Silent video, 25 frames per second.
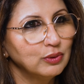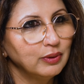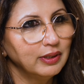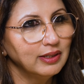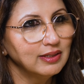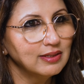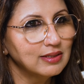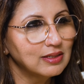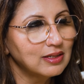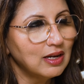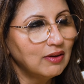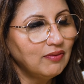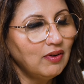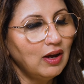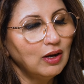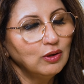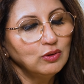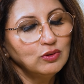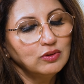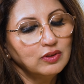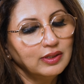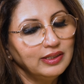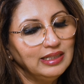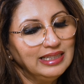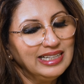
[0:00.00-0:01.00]
doing stuff, how
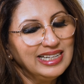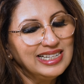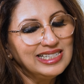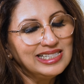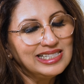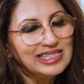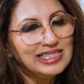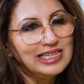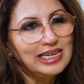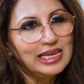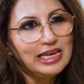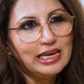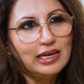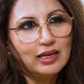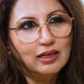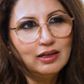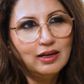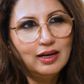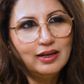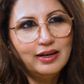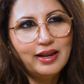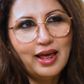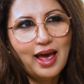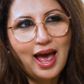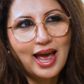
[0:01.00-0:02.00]
can they sneak in
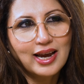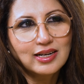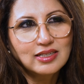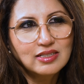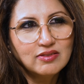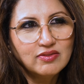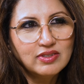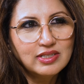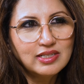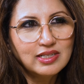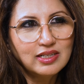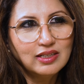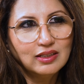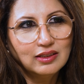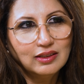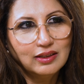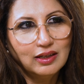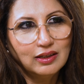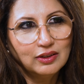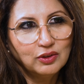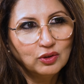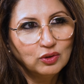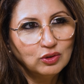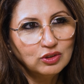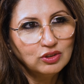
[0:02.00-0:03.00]
an activity in
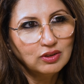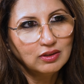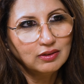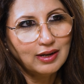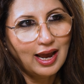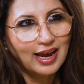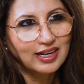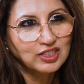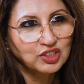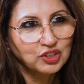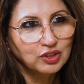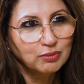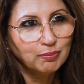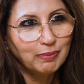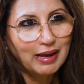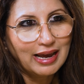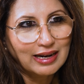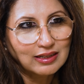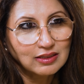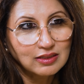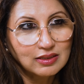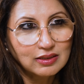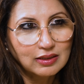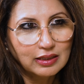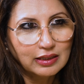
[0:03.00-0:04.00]
their,
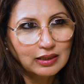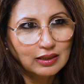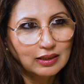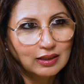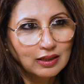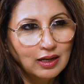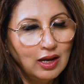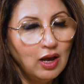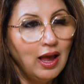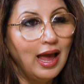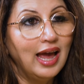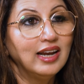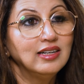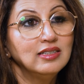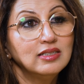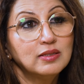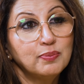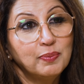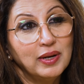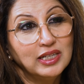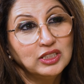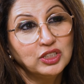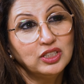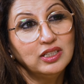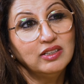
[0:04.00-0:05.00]
action-packed day? And
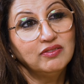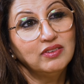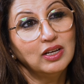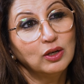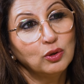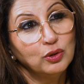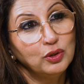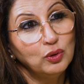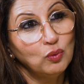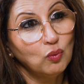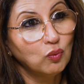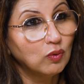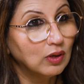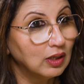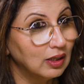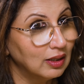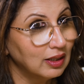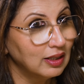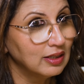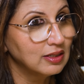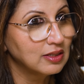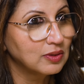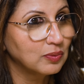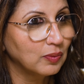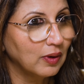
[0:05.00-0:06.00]
especially if they're going to work
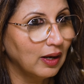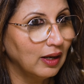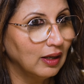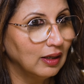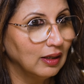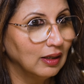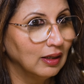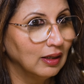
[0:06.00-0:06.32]
as well.